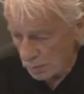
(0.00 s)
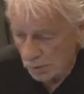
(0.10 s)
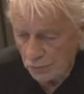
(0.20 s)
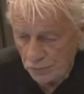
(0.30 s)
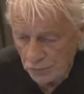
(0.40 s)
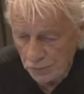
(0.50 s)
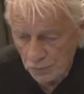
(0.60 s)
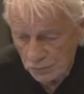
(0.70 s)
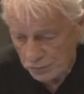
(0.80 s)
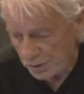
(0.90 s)
to
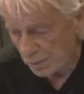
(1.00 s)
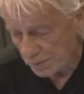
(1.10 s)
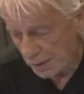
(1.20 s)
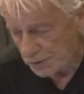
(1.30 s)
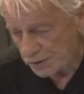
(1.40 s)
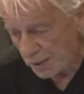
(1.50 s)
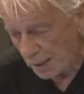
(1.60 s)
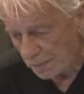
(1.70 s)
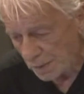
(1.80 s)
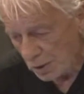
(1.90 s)
do step by
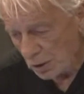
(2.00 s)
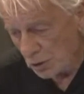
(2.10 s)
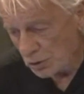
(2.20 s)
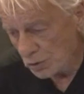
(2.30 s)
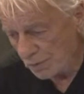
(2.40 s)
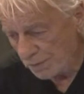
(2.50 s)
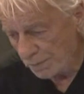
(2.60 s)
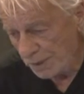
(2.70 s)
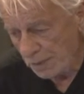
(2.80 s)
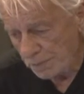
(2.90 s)
step. So, for
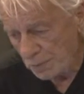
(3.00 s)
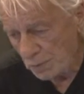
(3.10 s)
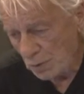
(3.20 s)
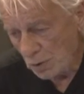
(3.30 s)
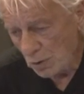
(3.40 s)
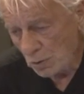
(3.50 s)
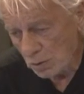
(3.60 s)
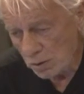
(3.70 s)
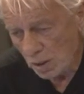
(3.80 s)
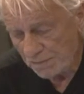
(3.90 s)
people who are
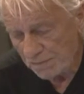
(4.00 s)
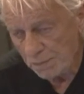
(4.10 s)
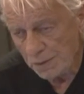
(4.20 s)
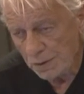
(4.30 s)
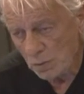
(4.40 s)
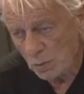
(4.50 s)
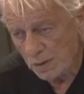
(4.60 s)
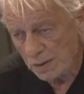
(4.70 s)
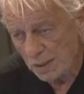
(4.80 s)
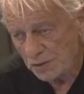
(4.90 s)
not familiar with
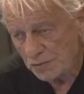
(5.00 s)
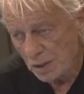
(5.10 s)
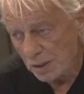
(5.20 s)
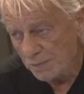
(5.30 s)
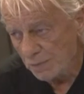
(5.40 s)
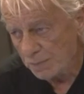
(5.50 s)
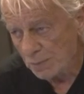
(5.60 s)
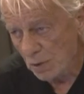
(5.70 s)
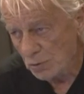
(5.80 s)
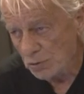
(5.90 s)
this kind of
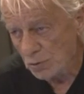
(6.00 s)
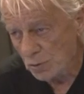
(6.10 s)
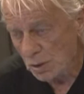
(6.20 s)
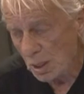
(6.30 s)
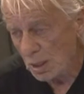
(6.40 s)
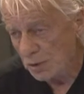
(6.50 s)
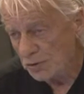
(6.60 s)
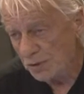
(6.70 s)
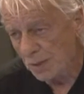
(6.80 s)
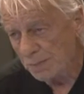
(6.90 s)
approach nor
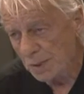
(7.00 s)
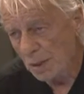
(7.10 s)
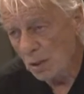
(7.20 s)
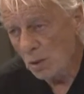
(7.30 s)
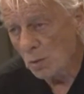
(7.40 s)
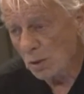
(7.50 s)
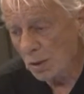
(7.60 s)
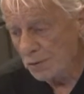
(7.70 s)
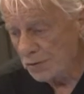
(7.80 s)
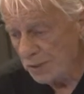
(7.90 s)
concept, will
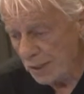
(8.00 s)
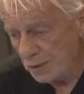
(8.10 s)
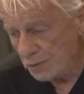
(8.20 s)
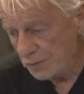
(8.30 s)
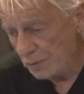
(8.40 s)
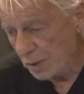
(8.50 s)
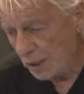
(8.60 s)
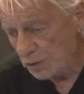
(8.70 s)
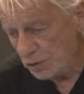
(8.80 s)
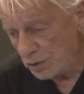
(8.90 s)
understand it. So, guys,
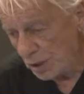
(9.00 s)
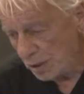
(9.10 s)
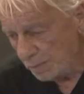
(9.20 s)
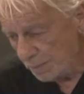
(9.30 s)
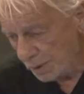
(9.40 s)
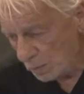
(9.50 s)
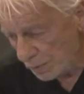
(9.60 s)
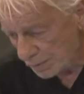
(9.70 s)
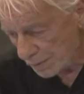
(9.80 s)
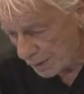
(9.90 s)
just kind of bear
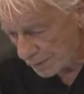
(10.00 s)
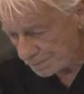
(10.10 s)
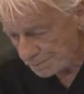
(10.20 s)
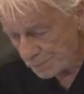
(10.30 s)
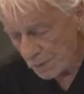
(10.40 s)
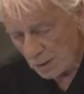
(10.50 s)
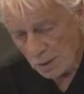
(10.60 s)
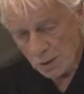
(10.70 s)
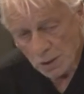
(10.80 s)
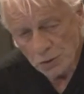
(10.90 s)
with me.
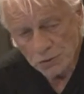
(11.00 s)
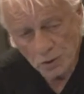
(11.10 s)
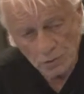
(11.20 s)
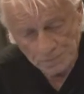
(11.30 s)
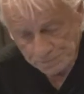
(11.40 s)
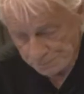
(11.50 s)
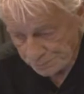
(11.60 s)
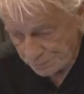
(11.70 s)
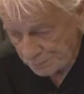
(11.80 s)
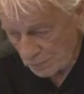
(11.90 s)
So,
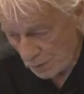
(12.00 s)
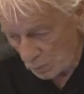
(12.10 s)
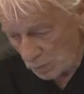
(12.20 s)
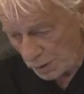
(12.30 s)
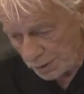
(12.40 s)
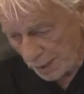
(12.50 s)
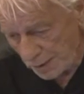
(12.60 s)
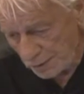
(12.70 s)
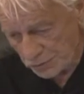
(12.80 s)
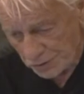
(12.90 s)
we're going to
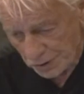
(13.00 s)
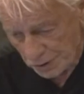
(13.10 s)
take the stick